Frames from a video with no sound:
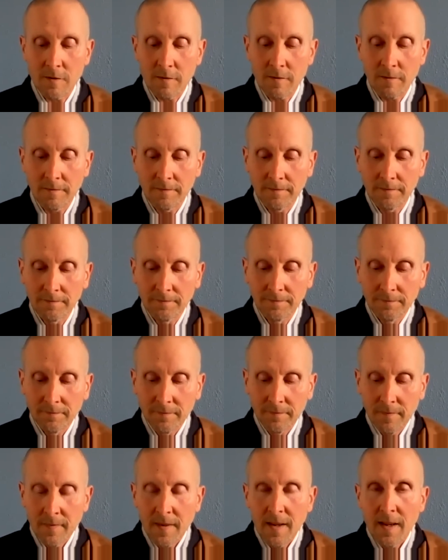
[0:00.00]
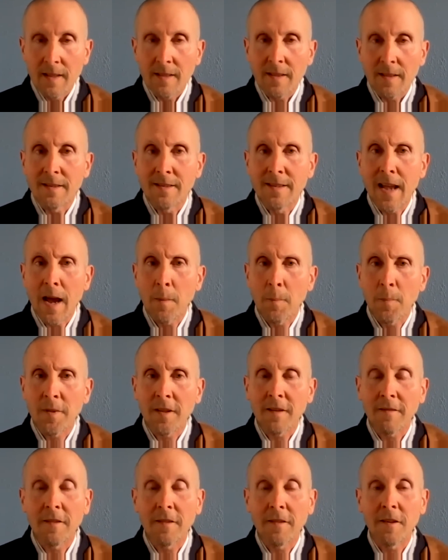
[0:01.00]
moon. The
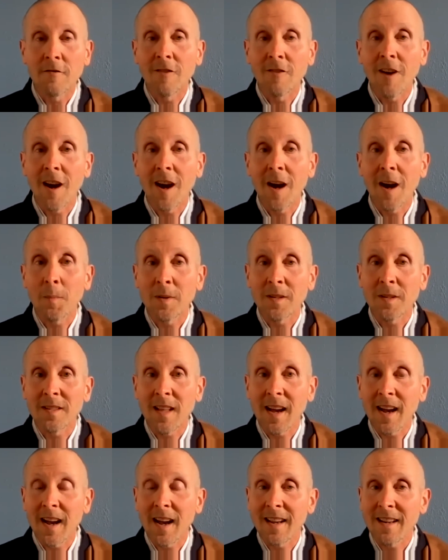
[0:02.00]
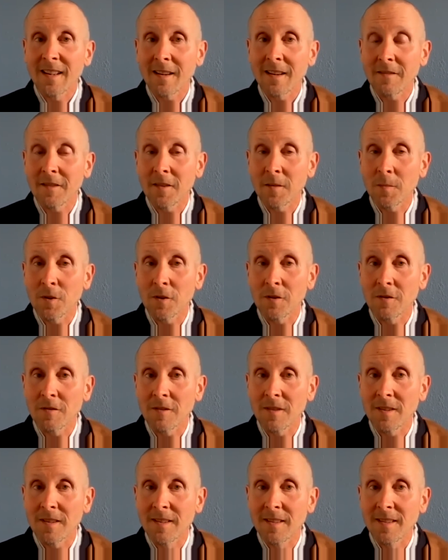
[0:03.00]
depth of the drop is the height of the
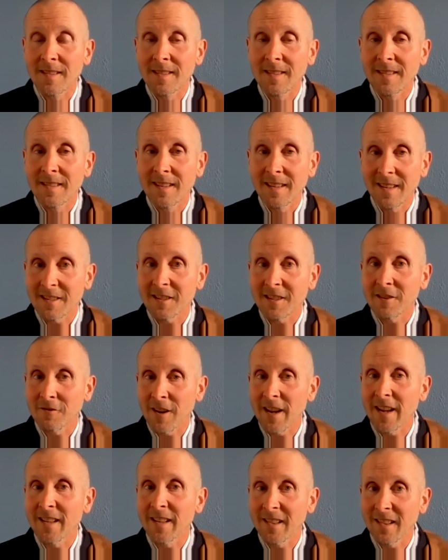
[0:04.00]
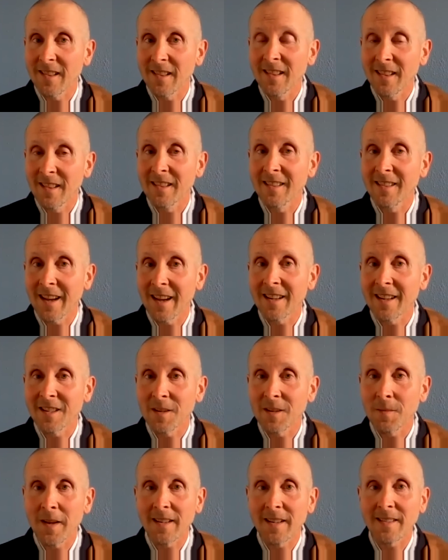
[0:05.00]
moon, is a great
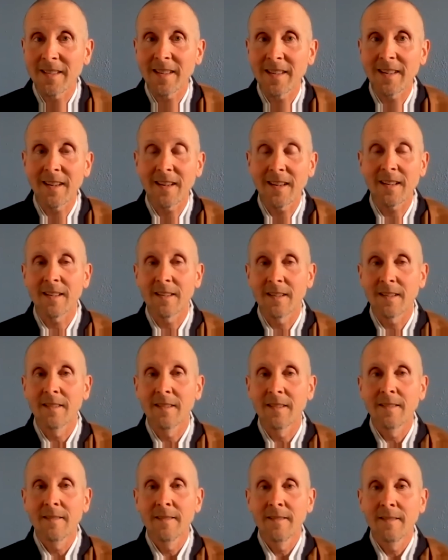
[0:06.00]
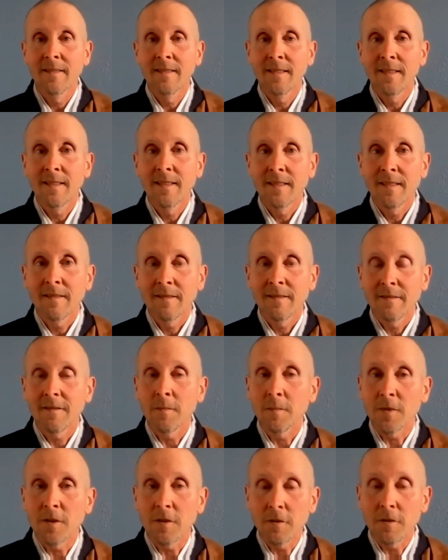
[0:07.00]
line to meditate on
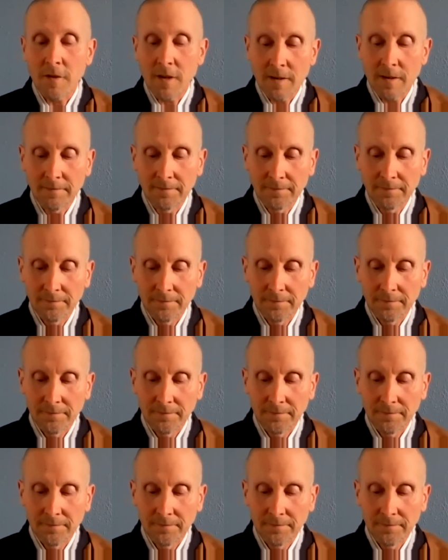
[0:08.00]
from Dogen.